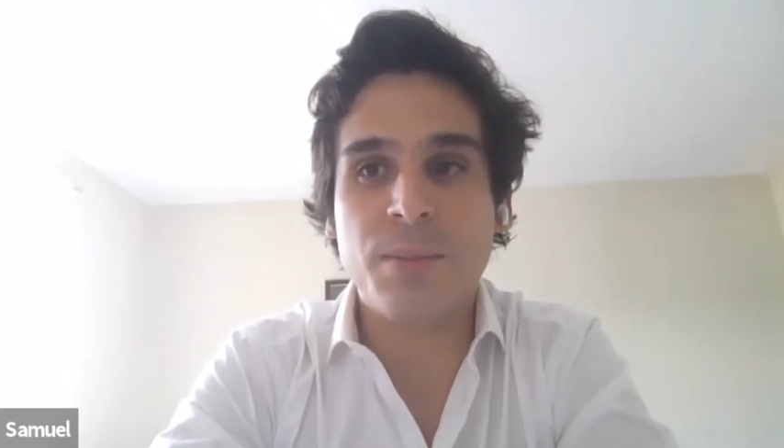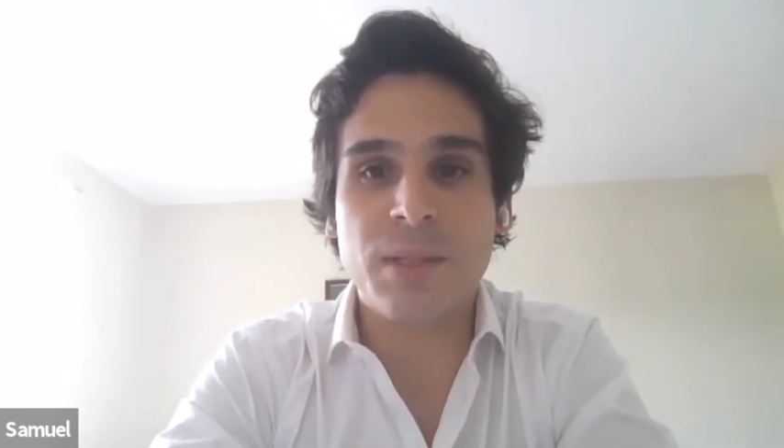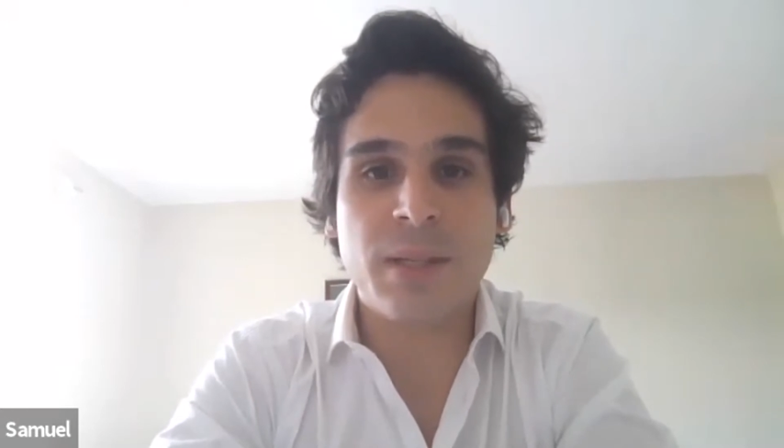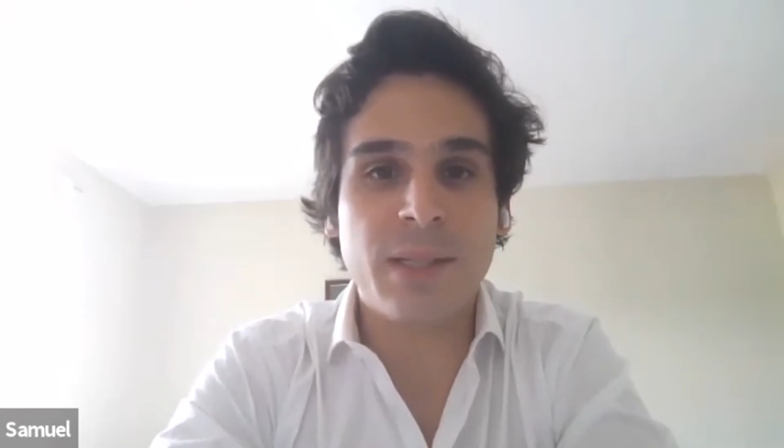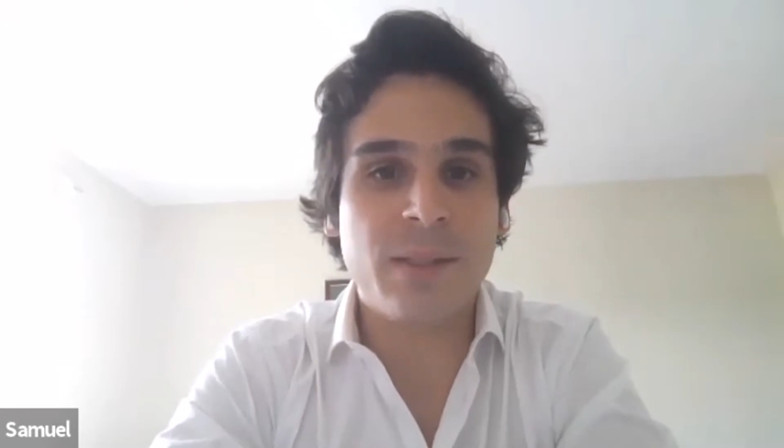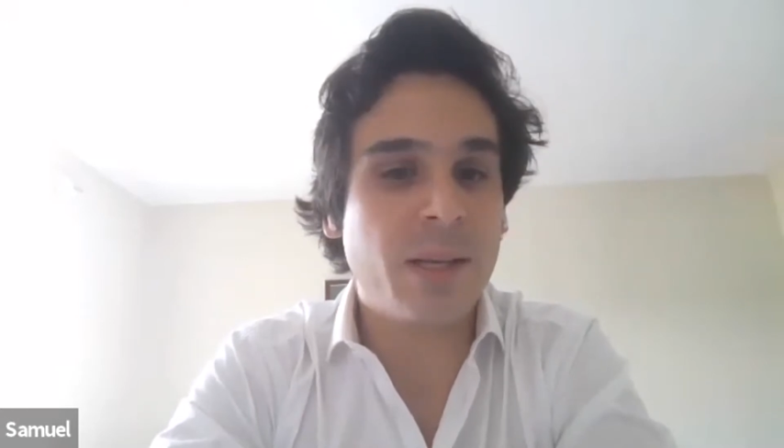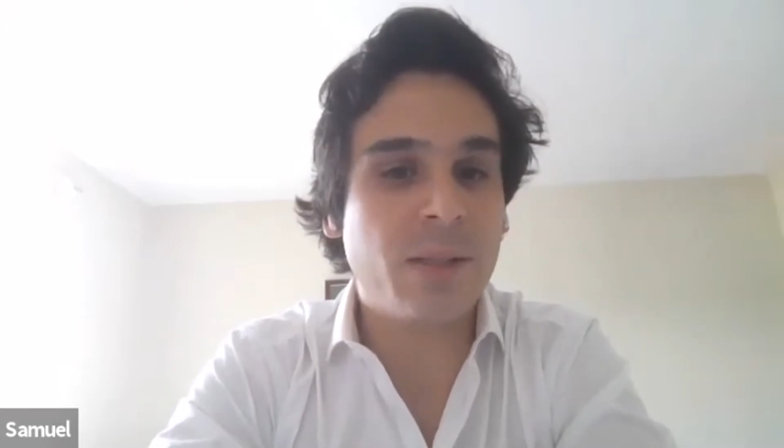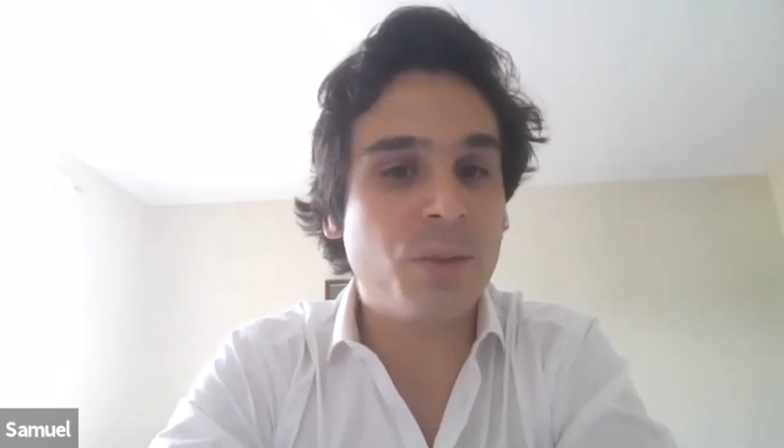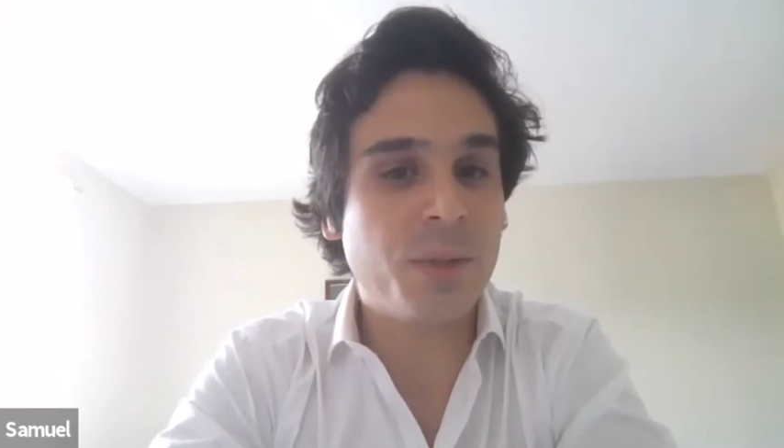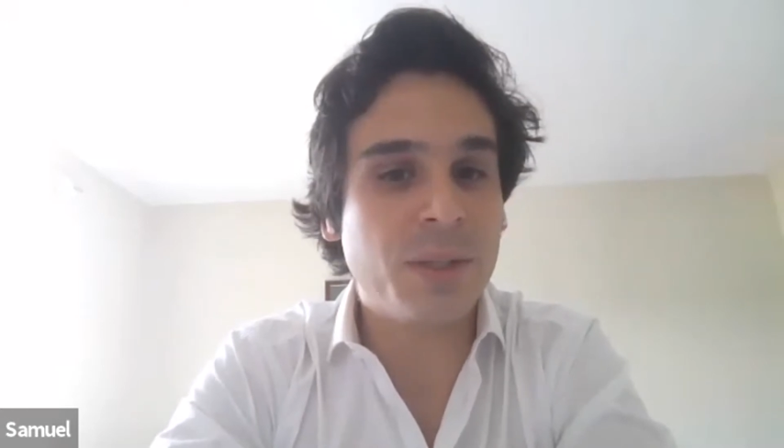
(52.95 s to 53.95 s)
besides
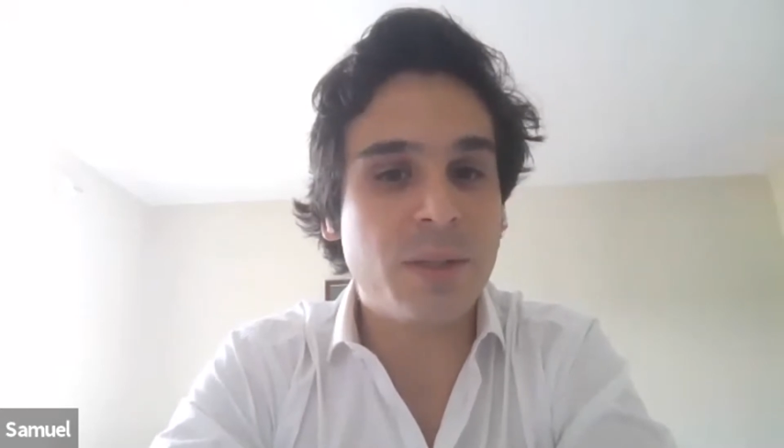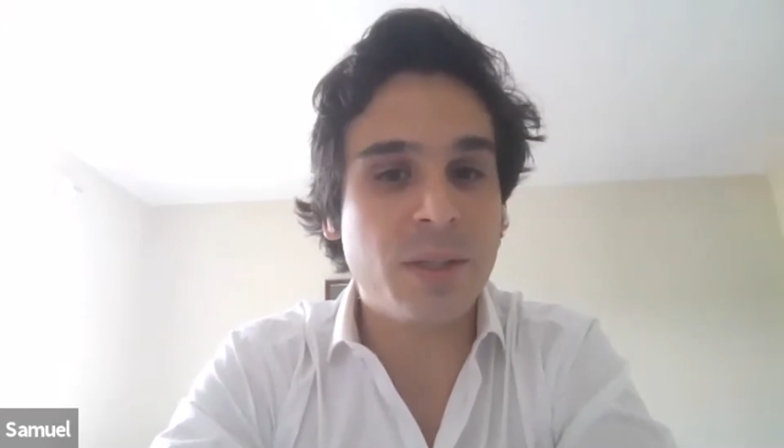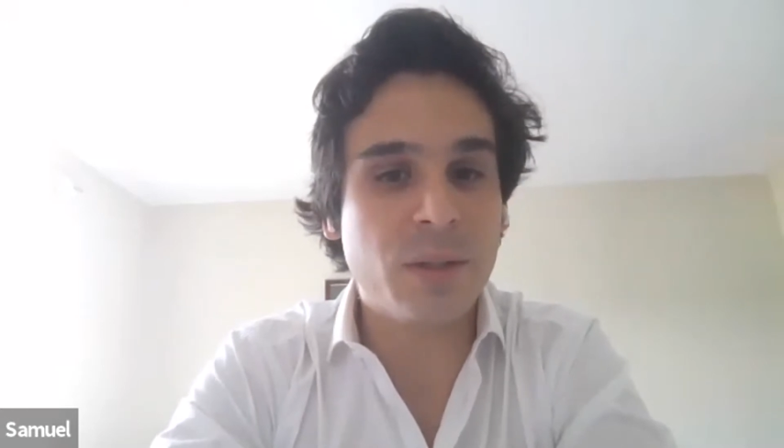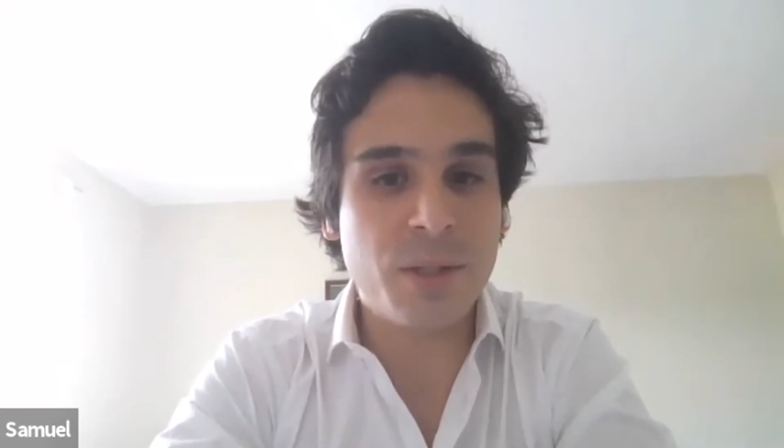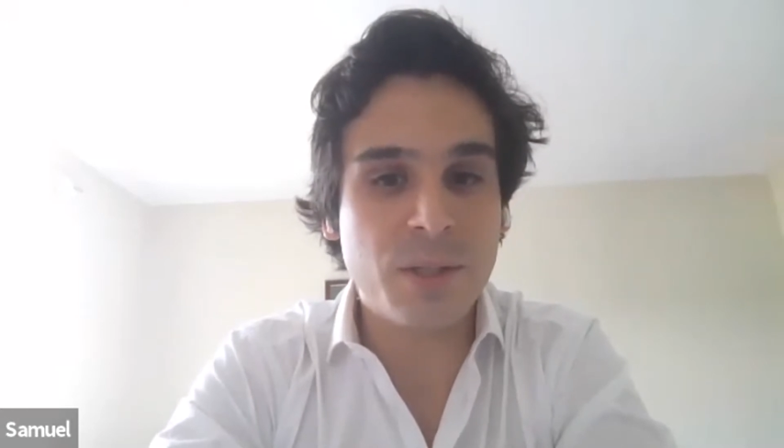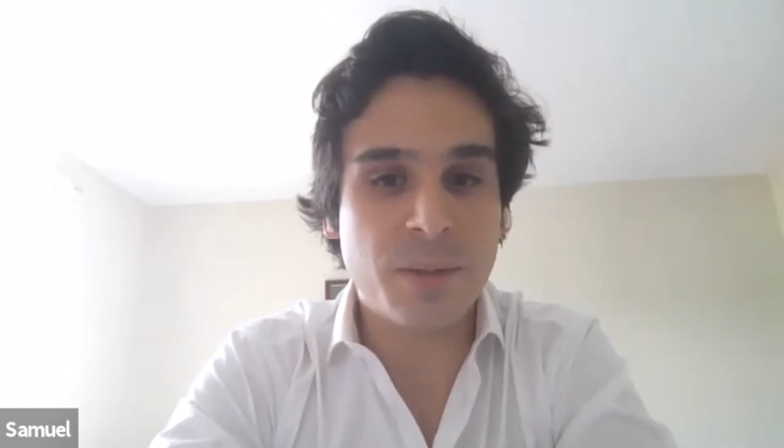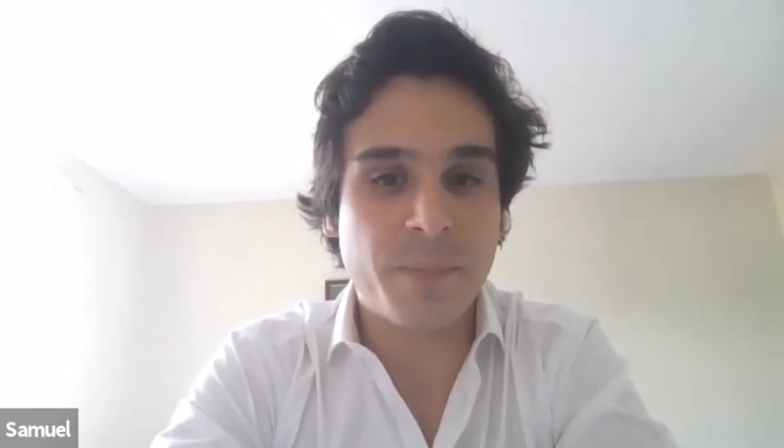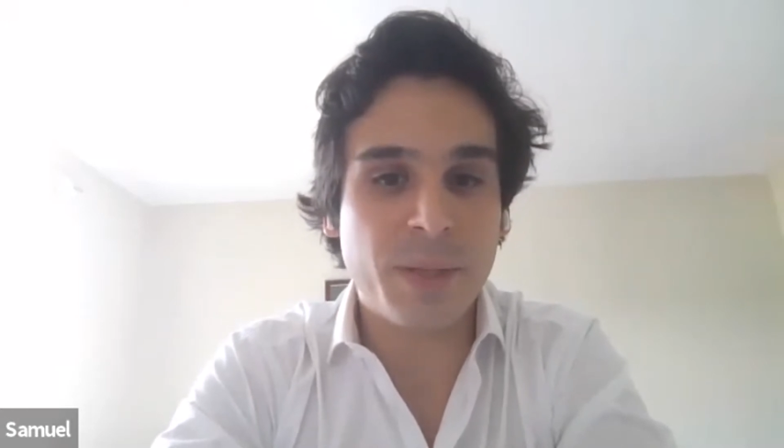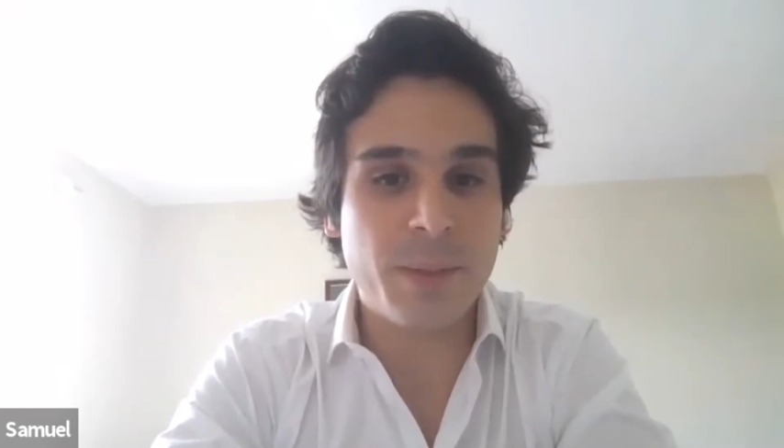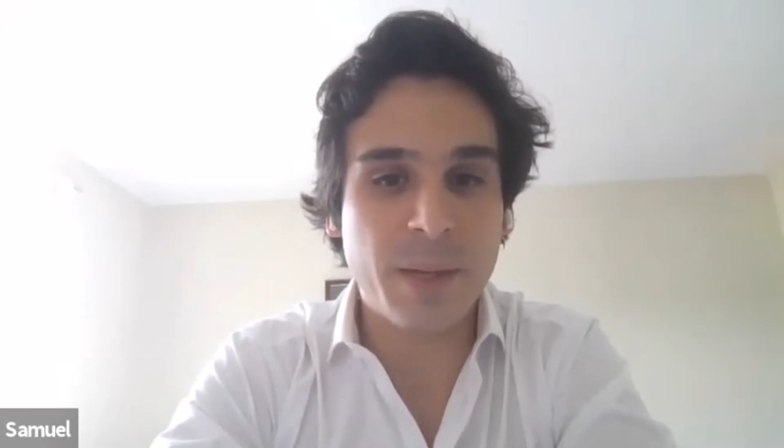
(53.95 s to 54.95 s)
like doing deals
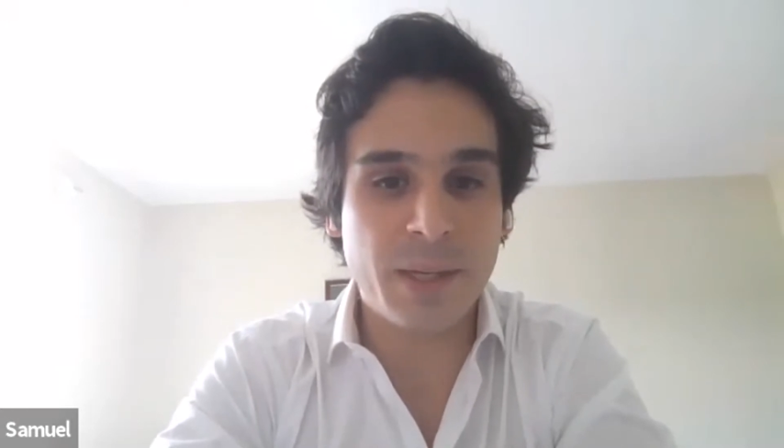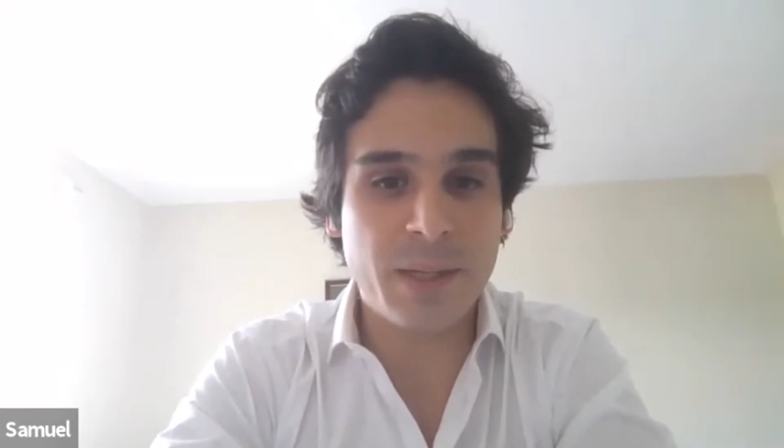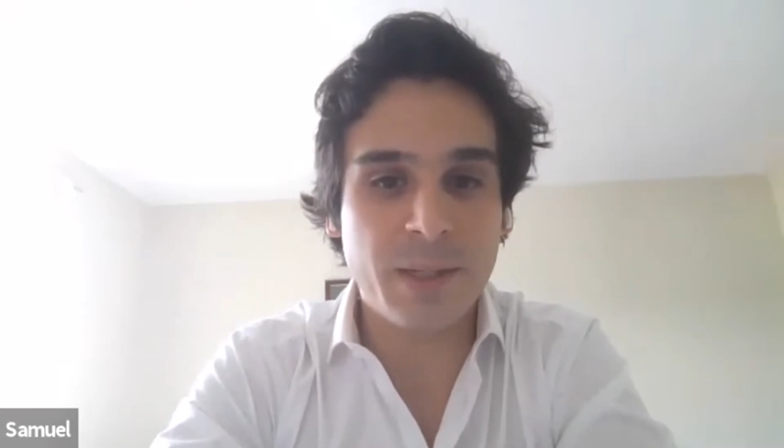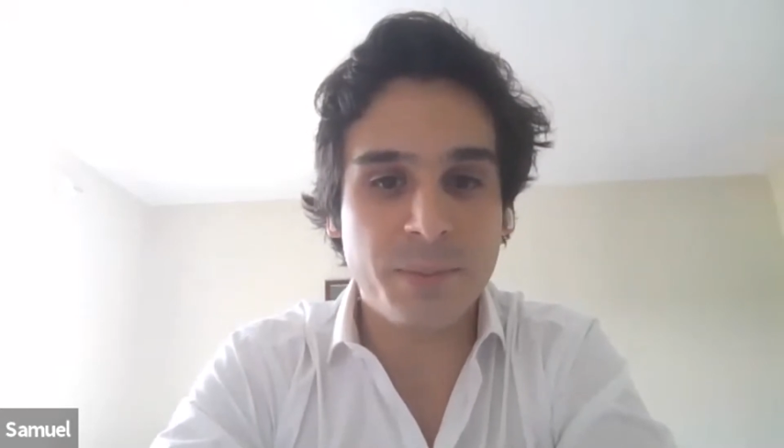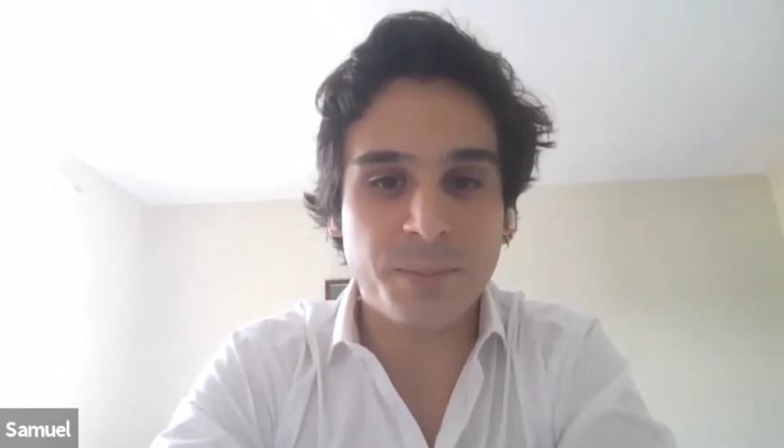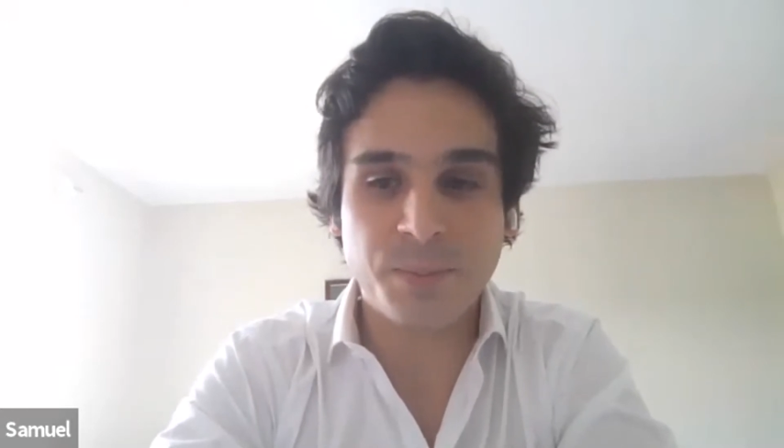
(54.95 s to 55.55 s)
in banking.